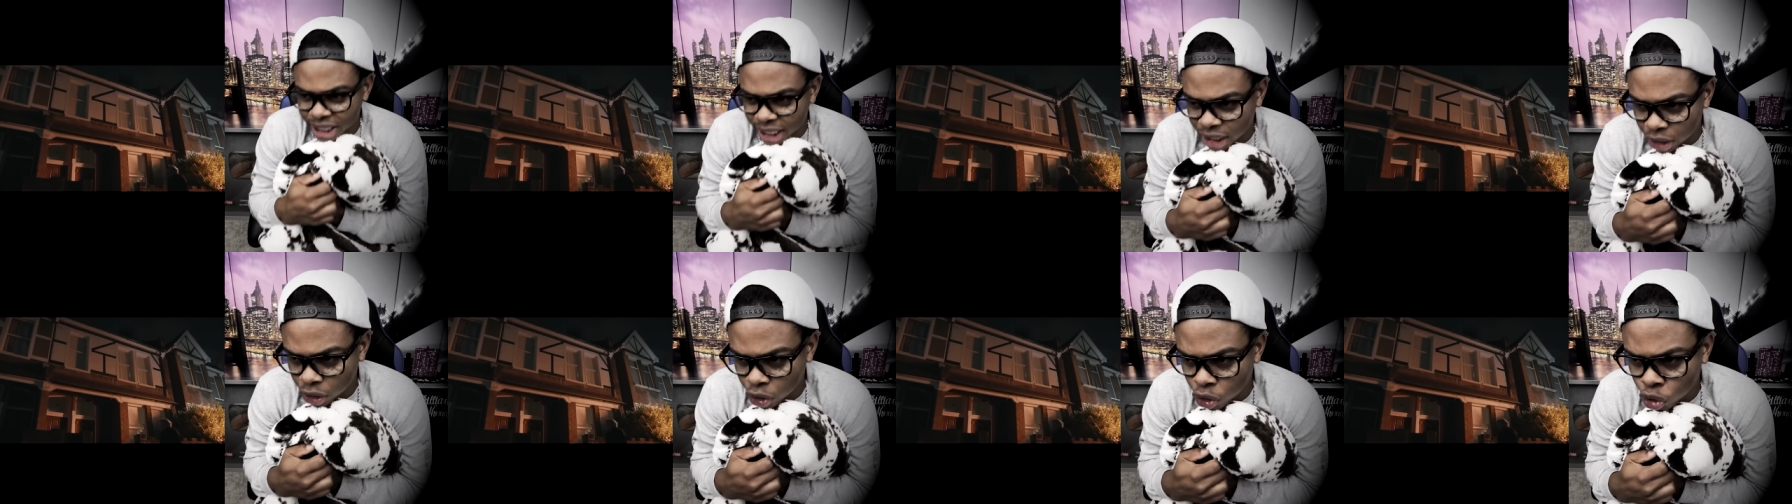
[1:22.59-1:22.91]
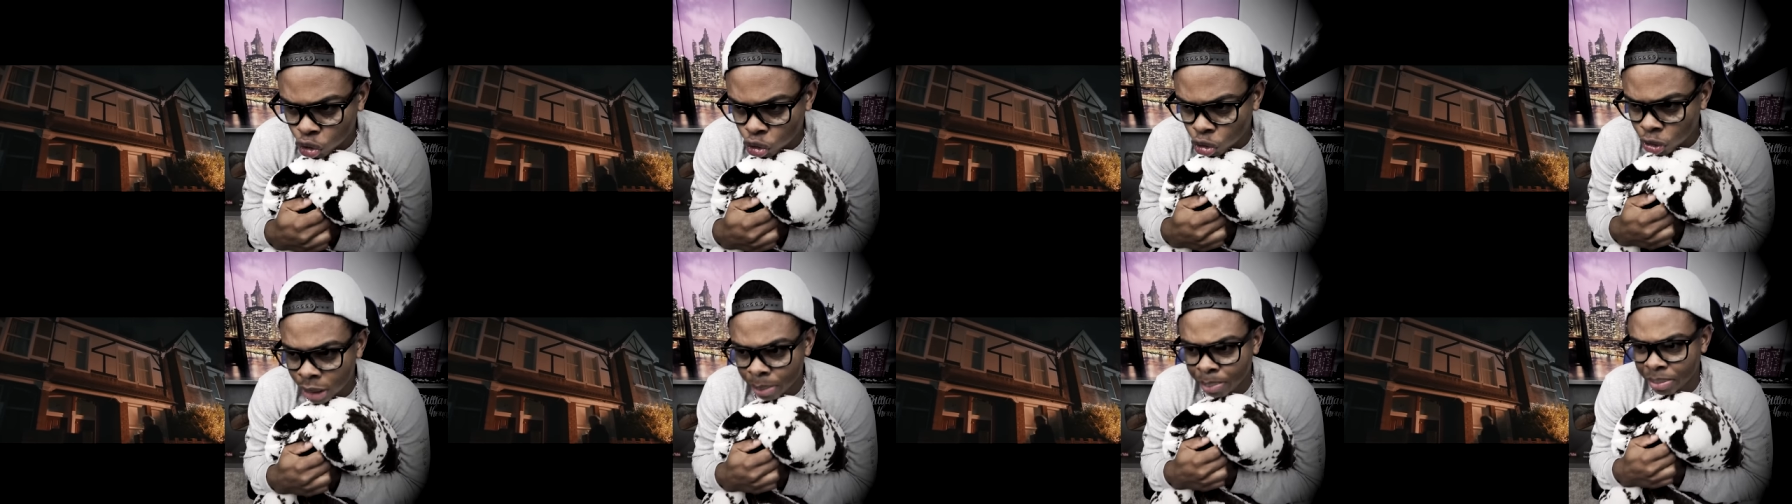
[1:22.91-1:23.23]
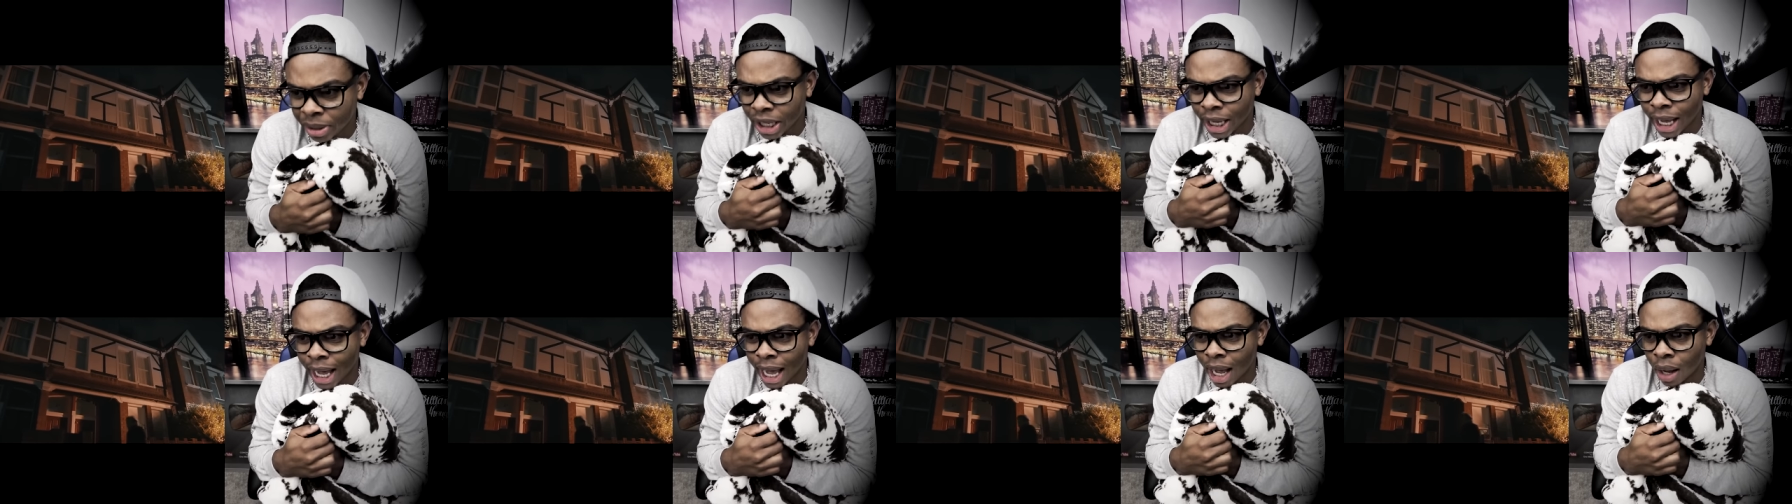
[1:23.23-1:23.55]
at a
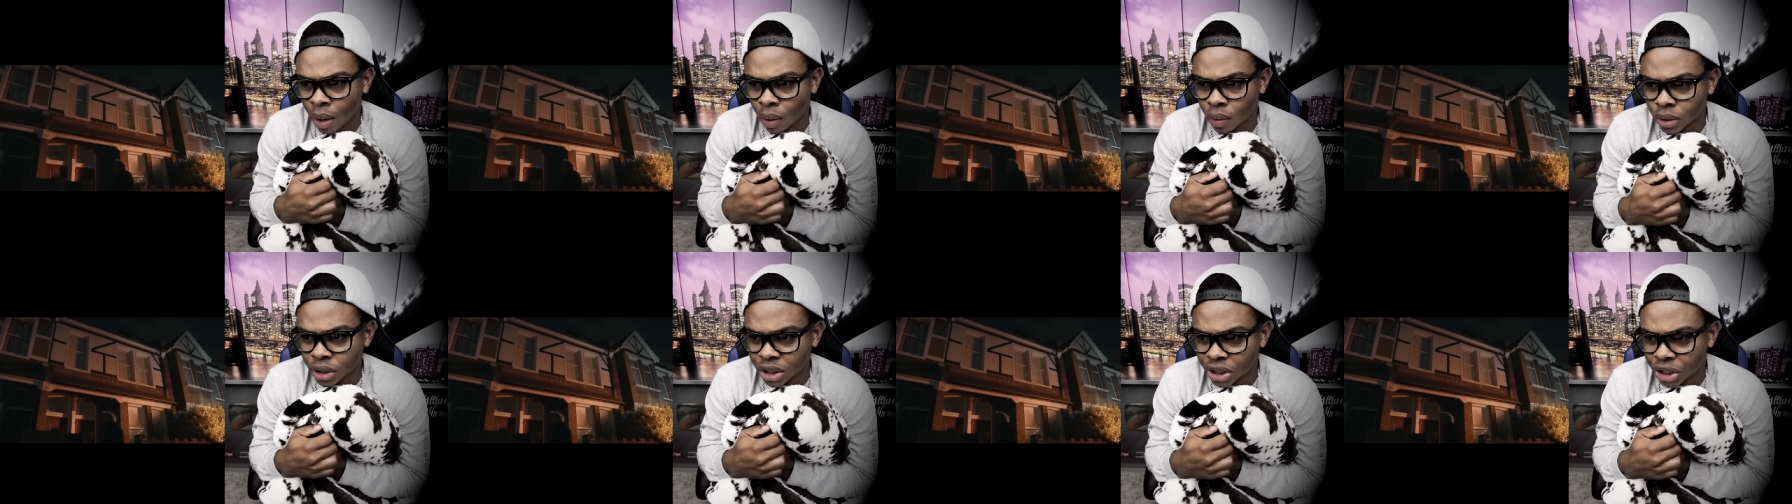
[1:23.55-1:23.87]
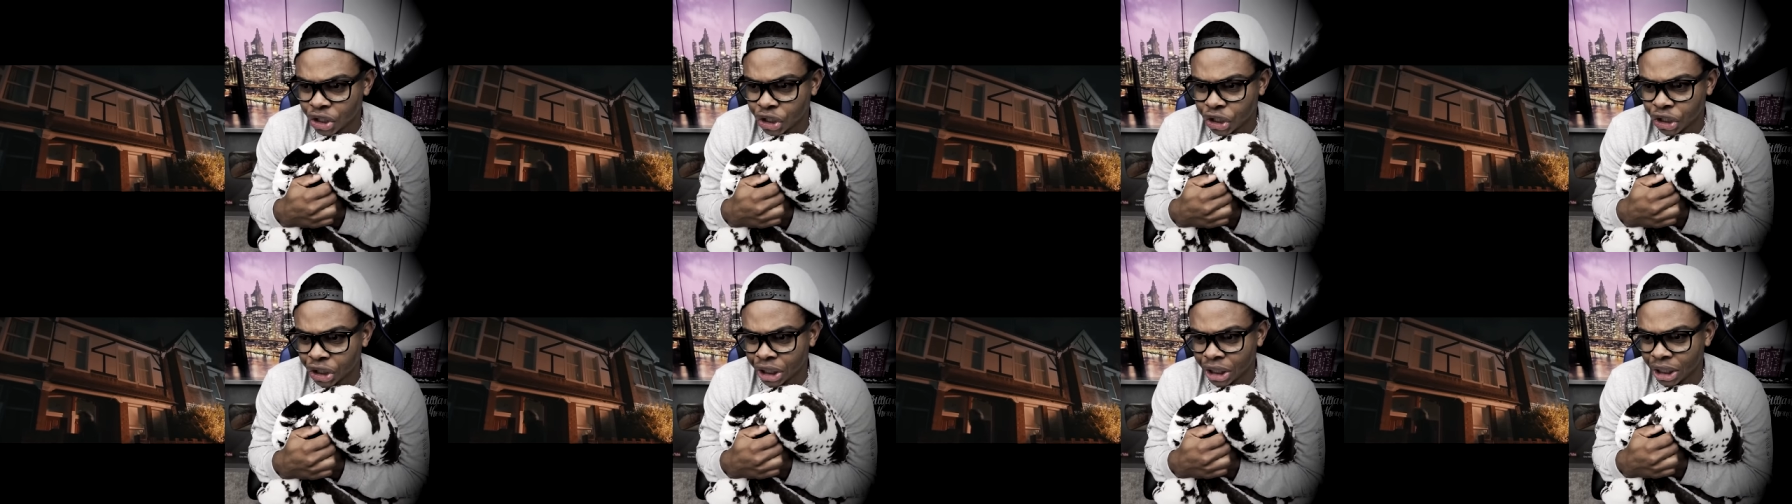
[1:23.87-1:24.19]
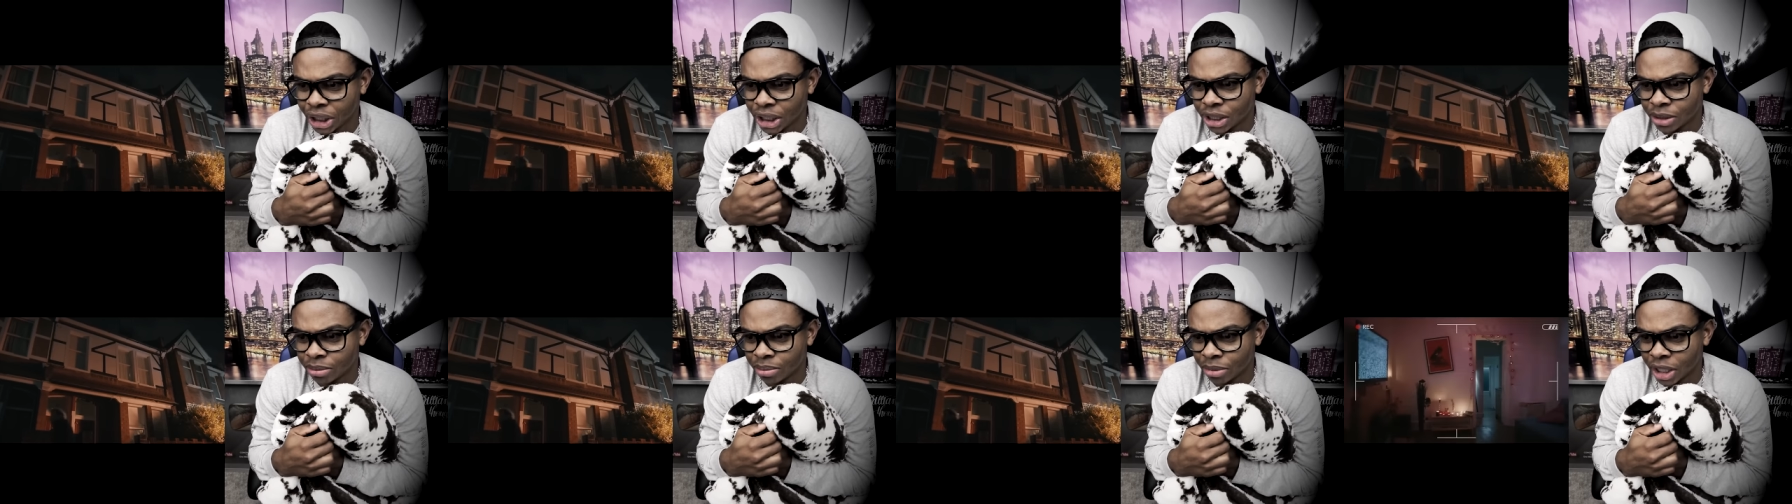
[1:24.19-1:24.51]
creepy house.
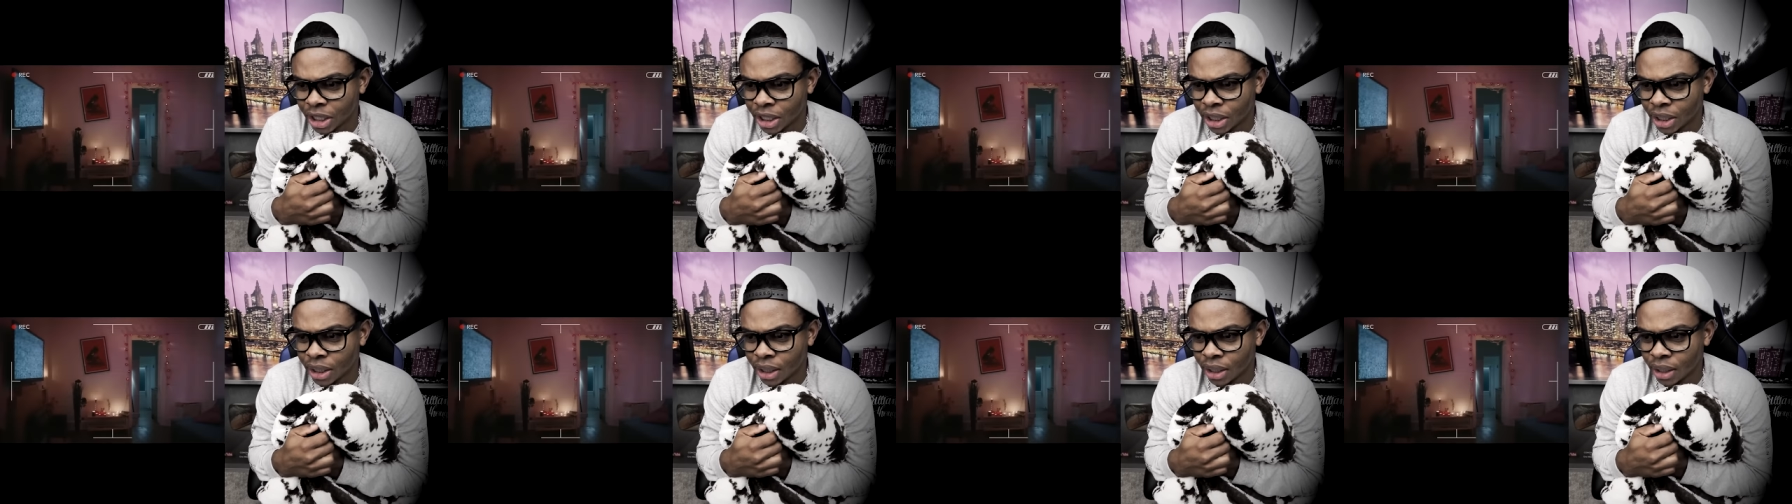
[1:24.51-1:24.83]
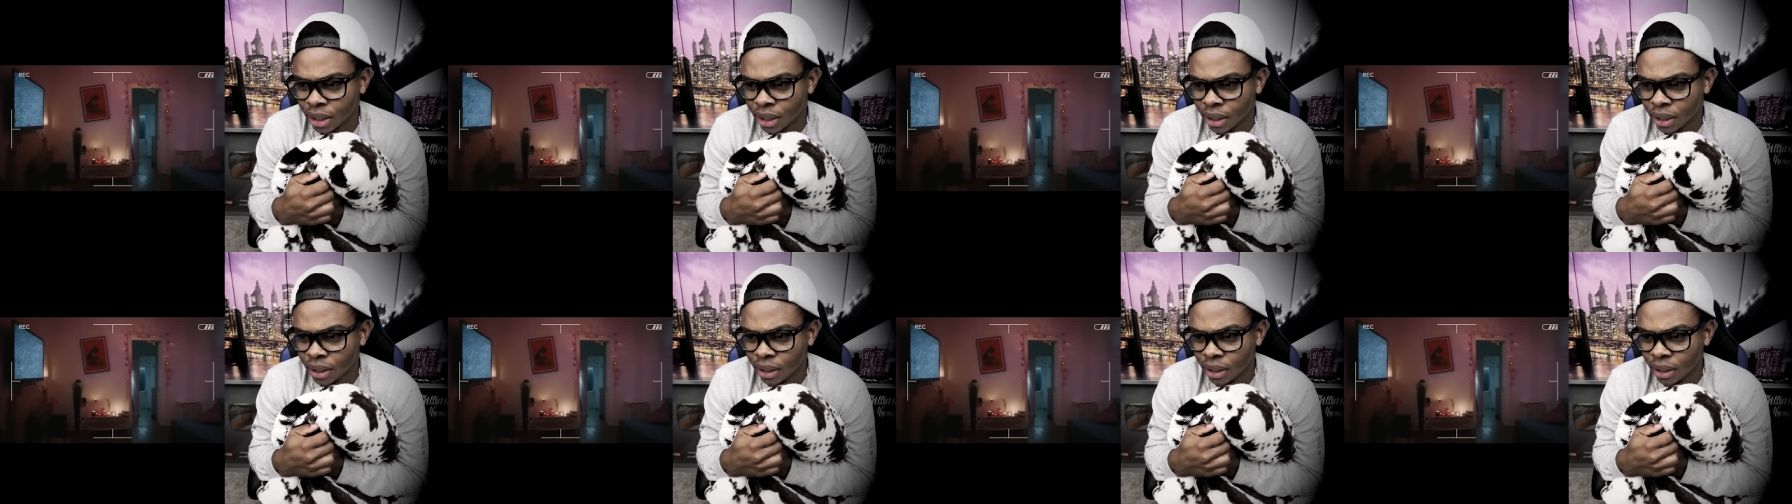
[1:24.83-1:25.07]
Jeez, man.